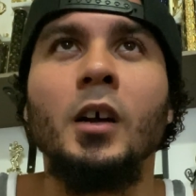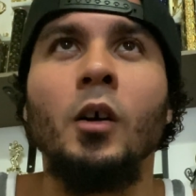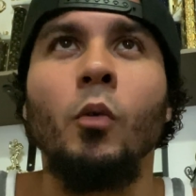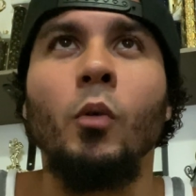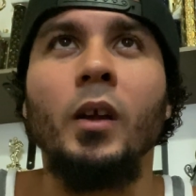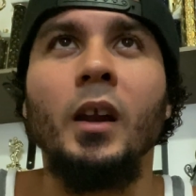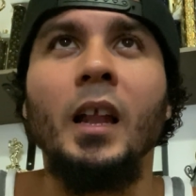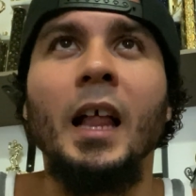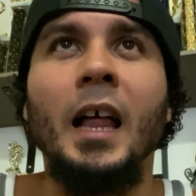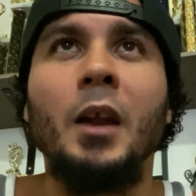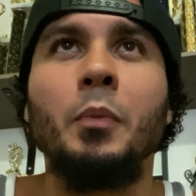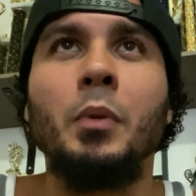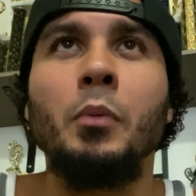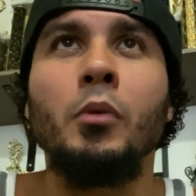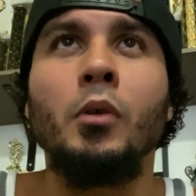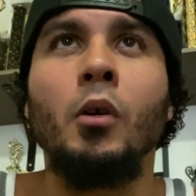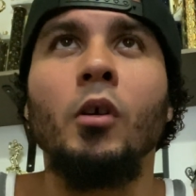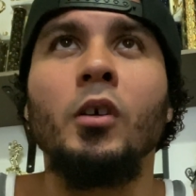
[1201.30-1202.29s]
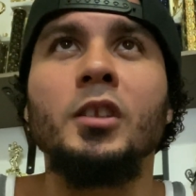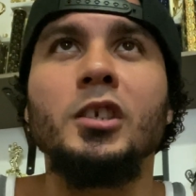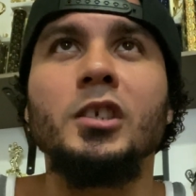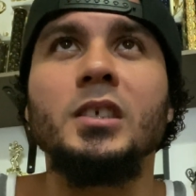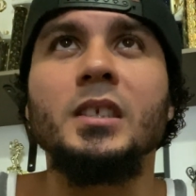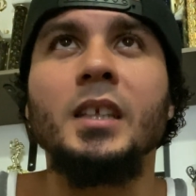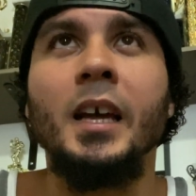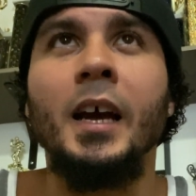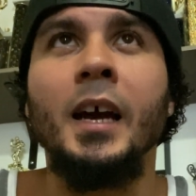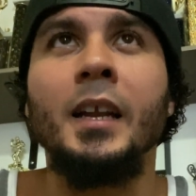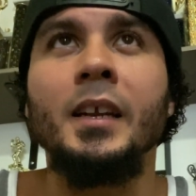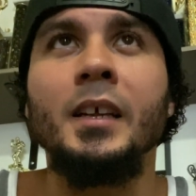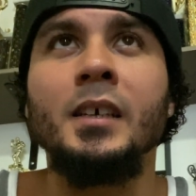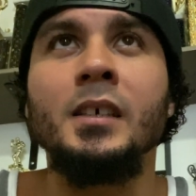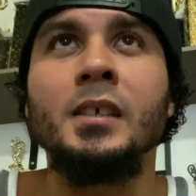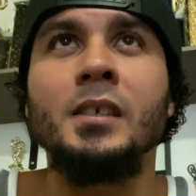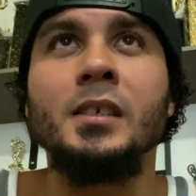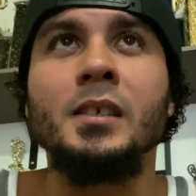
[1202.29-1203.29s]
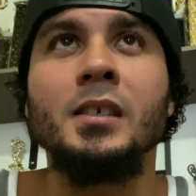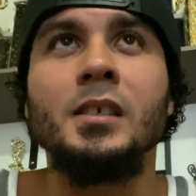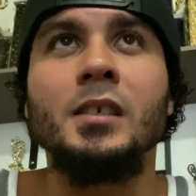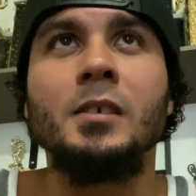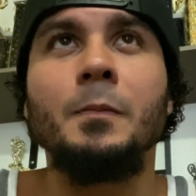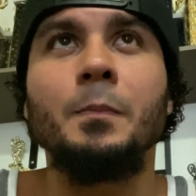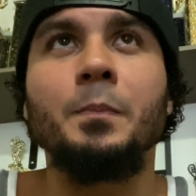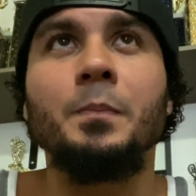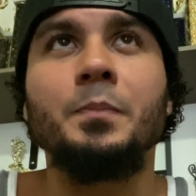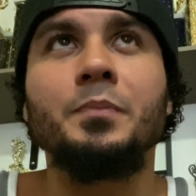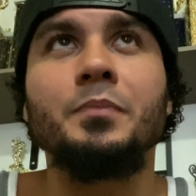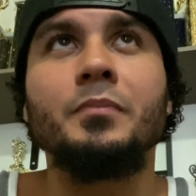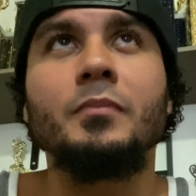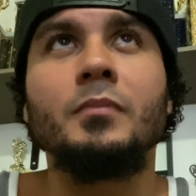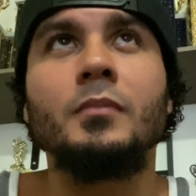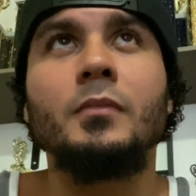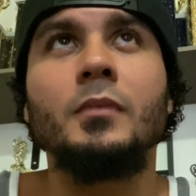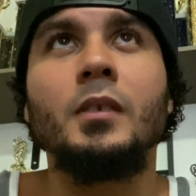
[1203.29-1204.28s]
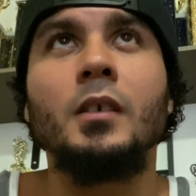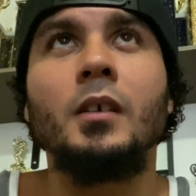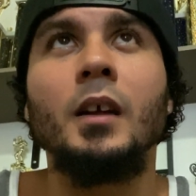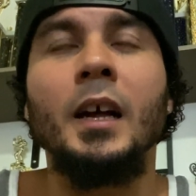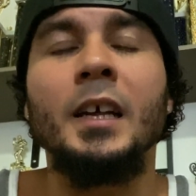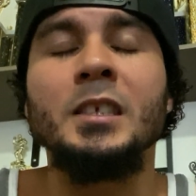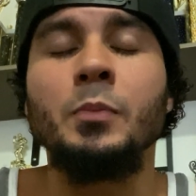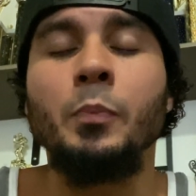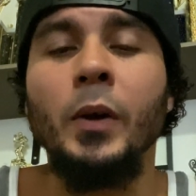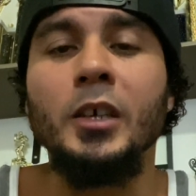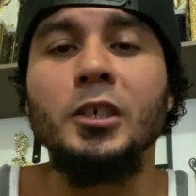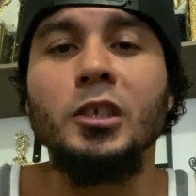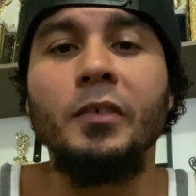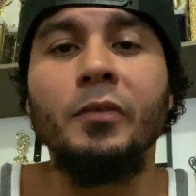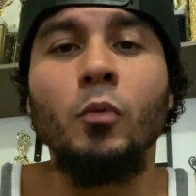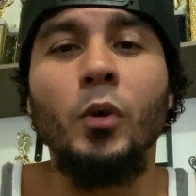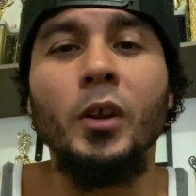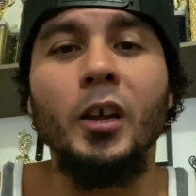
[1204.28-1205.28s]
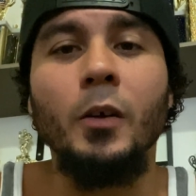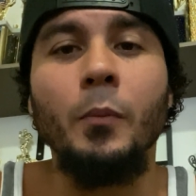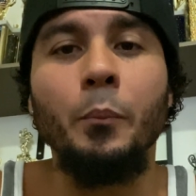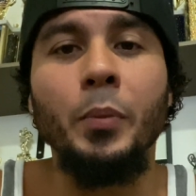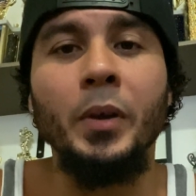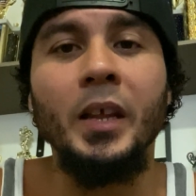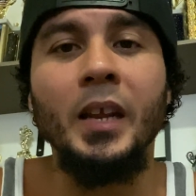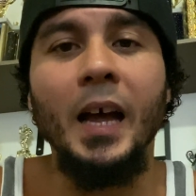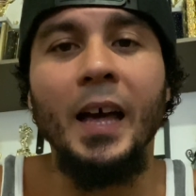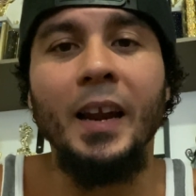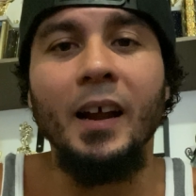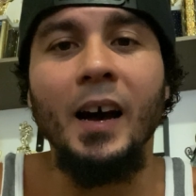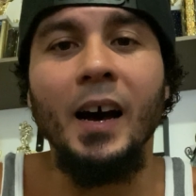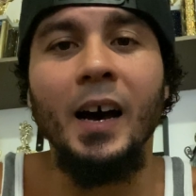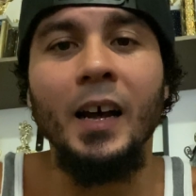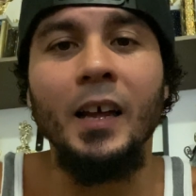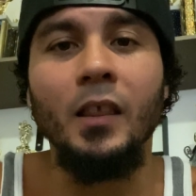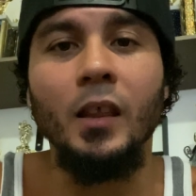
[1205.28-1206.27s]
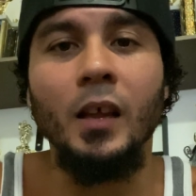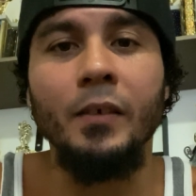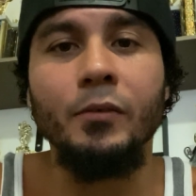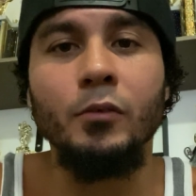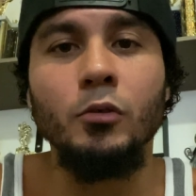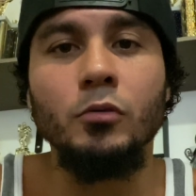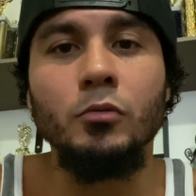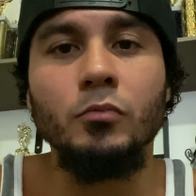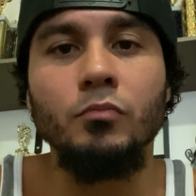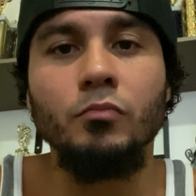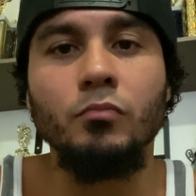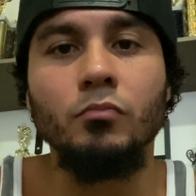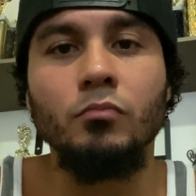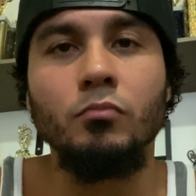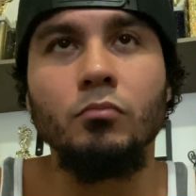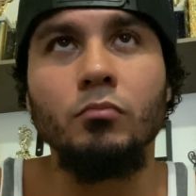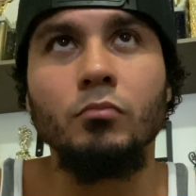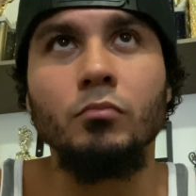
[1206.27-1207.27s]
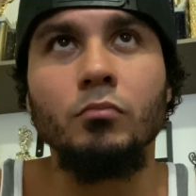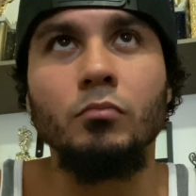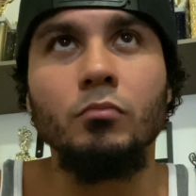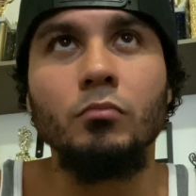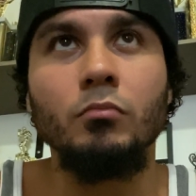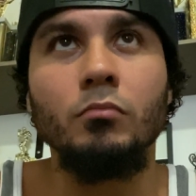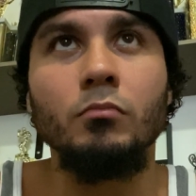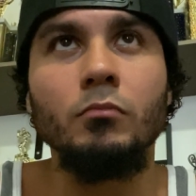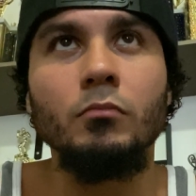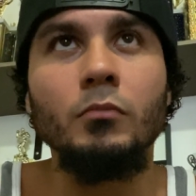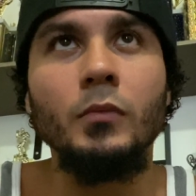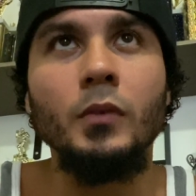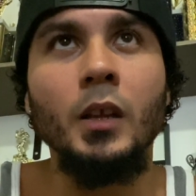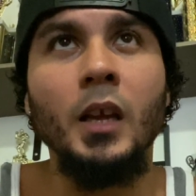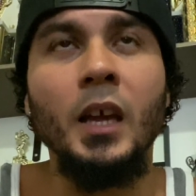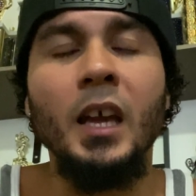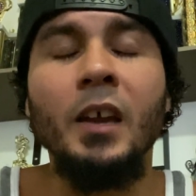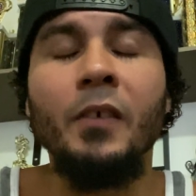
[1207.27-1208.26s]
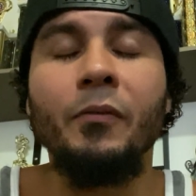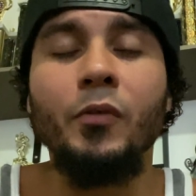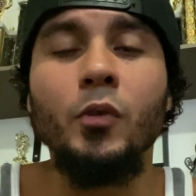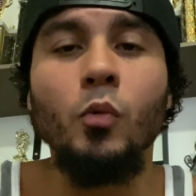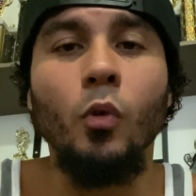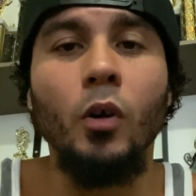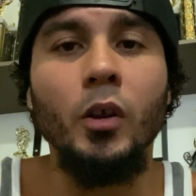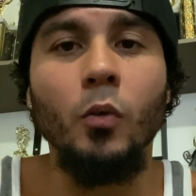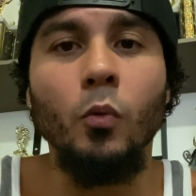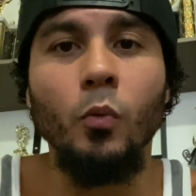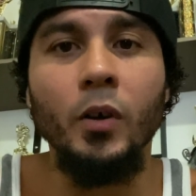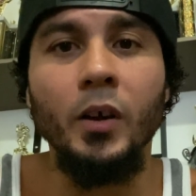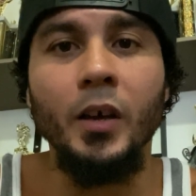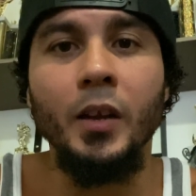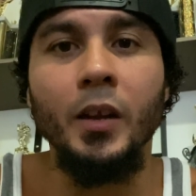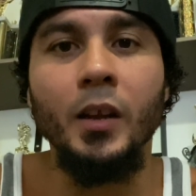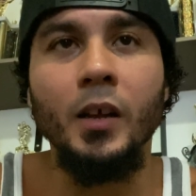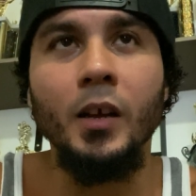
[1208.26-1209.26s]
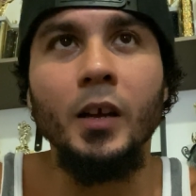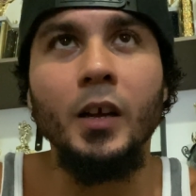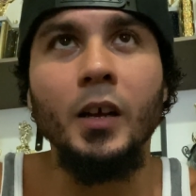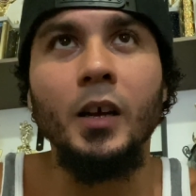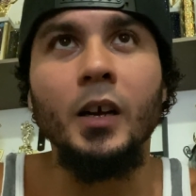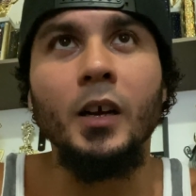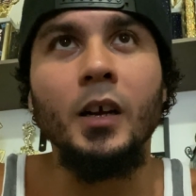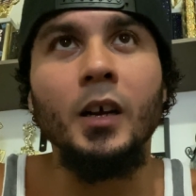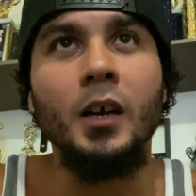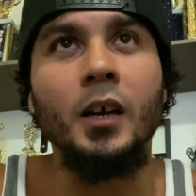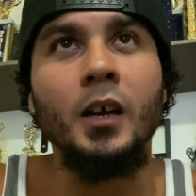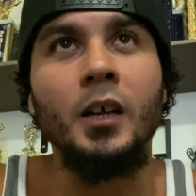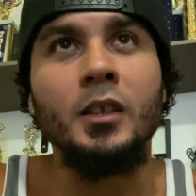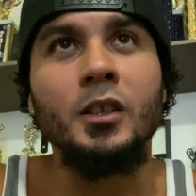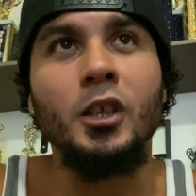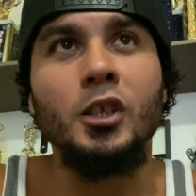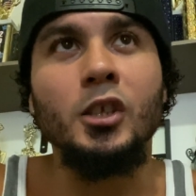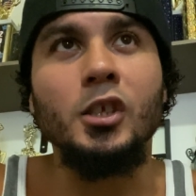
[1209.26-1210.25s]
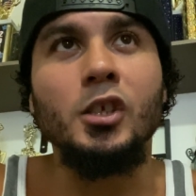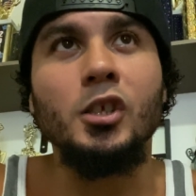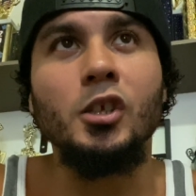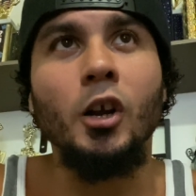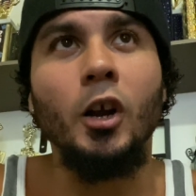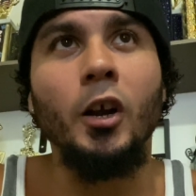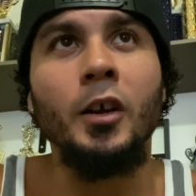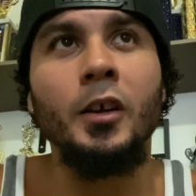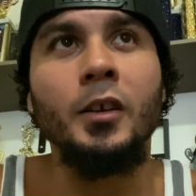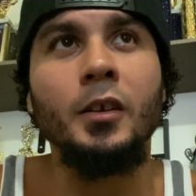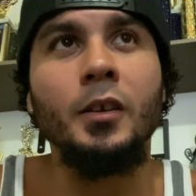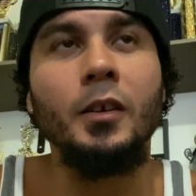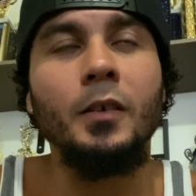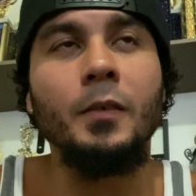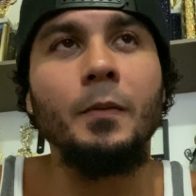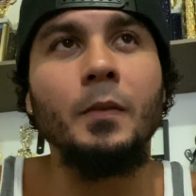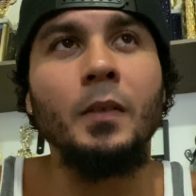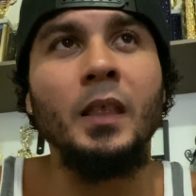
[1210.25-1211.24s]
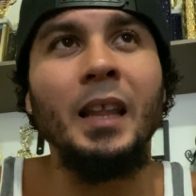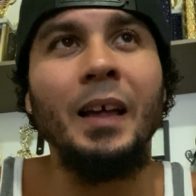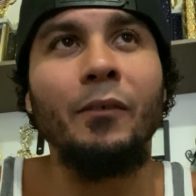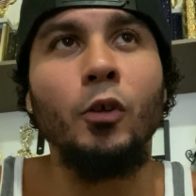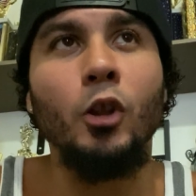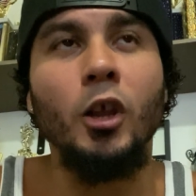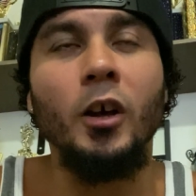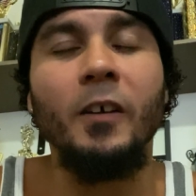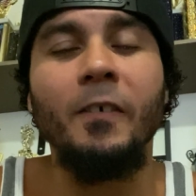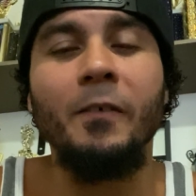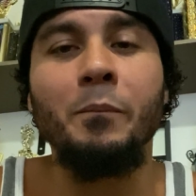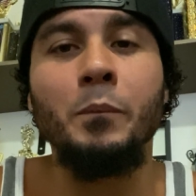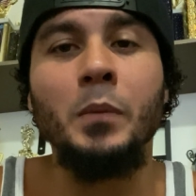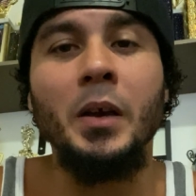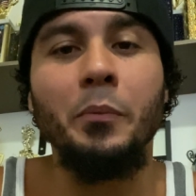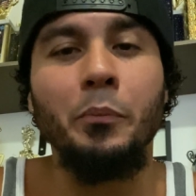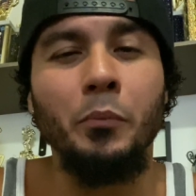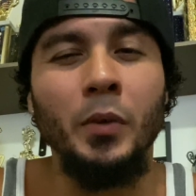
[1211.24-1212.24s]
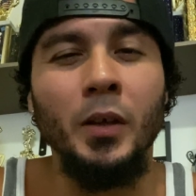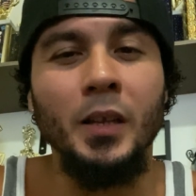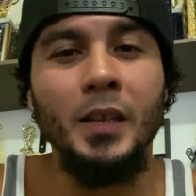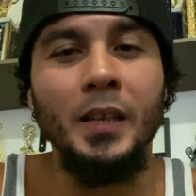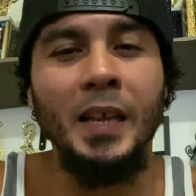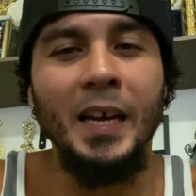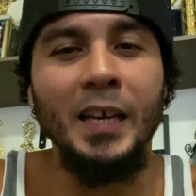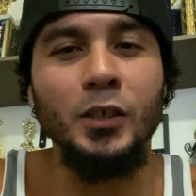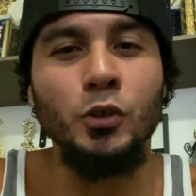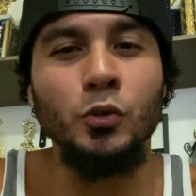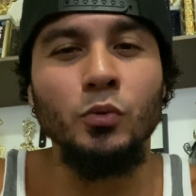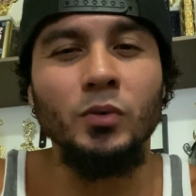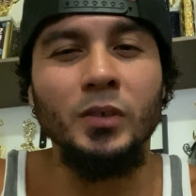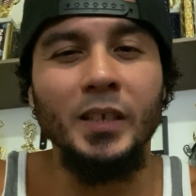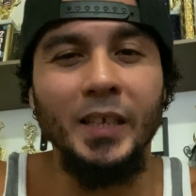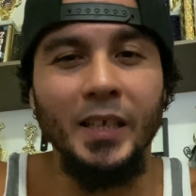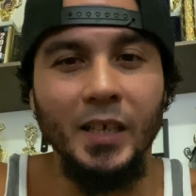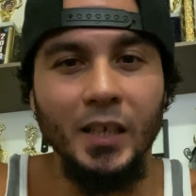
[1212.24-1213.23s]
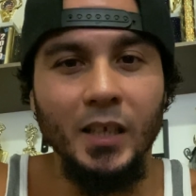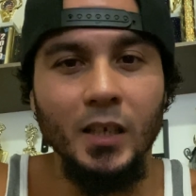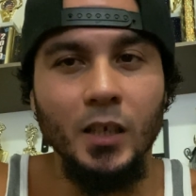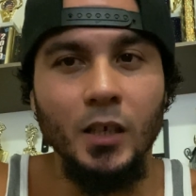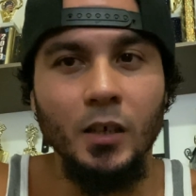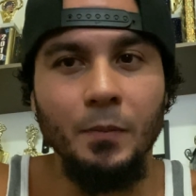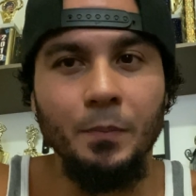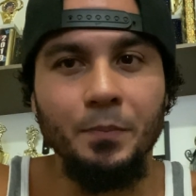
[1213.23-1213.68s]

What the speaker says: What a lot of people don't understand is, especially if you want to compete at a high level, if you want to win, there's a certain level of commitment that you need.